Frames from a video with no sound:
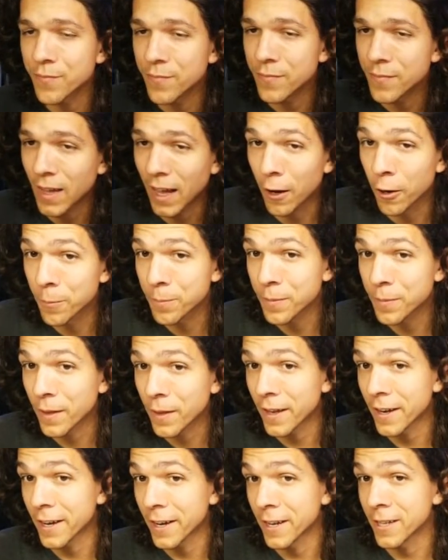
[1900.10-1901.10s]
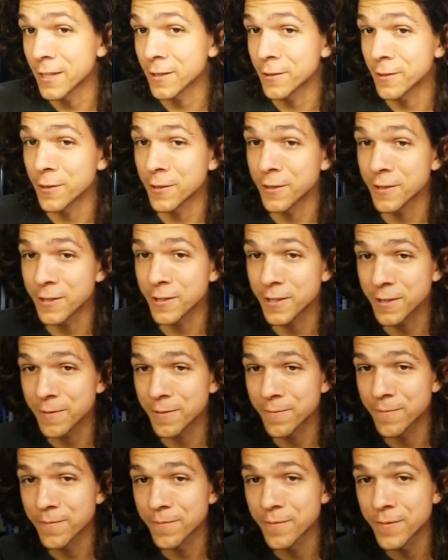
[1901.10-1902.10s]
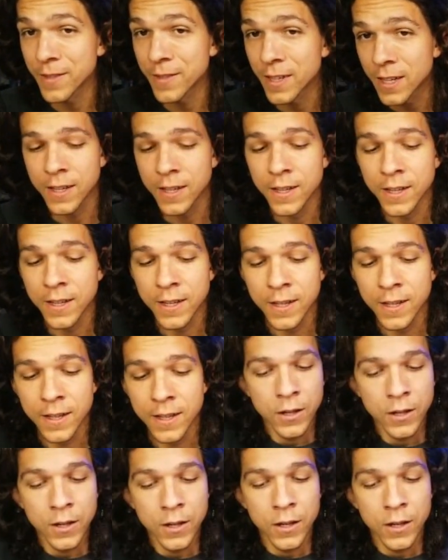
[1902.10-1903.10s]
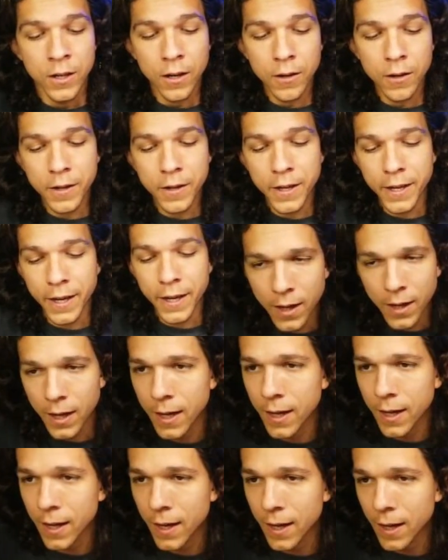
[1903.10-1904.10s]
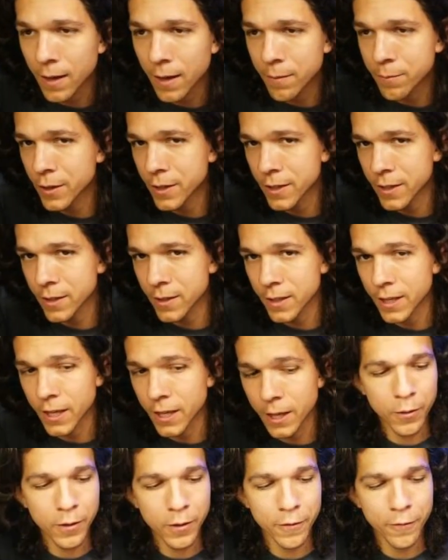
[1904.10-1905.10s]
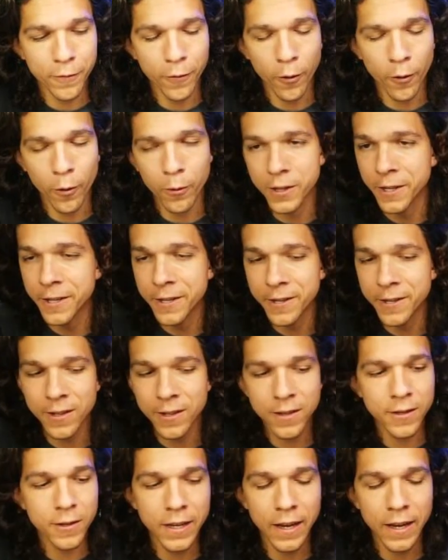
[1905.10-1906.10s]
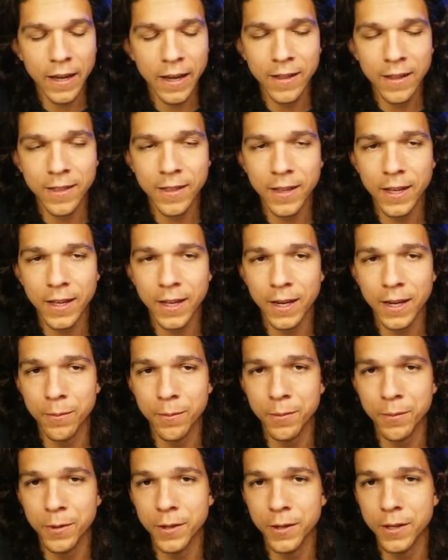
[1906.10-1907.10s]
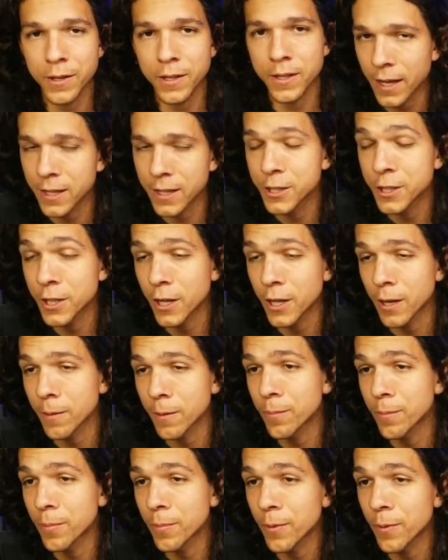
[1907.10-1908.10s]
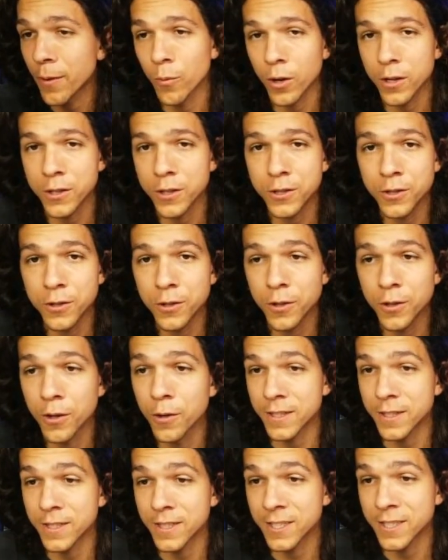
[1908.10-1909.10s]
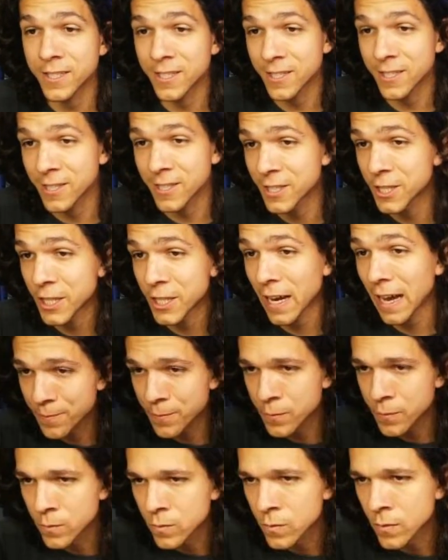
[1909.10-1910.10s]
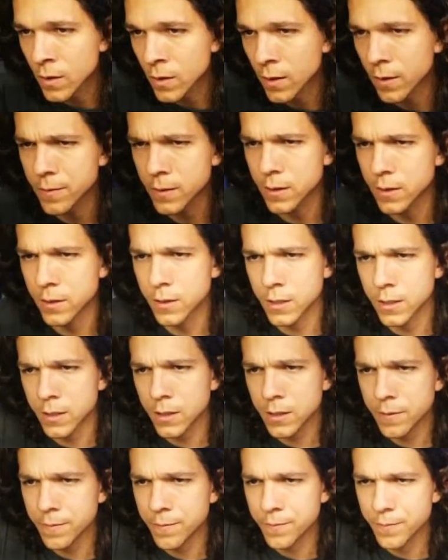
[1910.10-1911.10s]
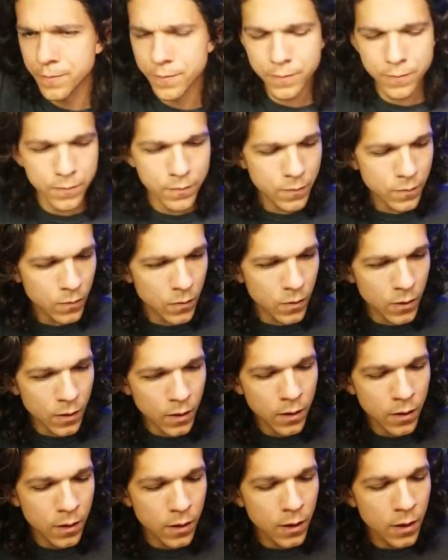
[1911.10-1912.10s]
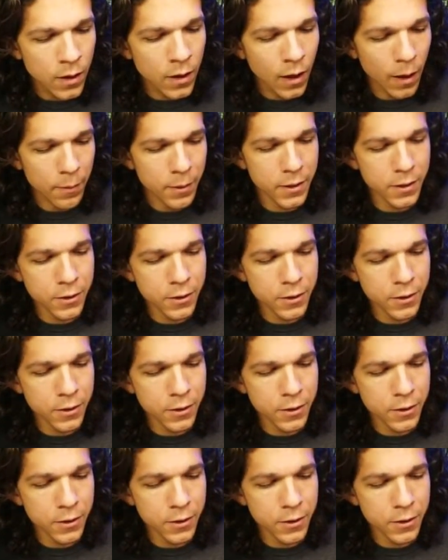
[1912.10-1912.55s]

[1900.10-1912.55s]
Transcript: I hope that answers. Okay, uh, I'm gonna keep going forward here a little bit and then I'm gonna catch up on what's going on this chat. Da -na -na -na I'm gonna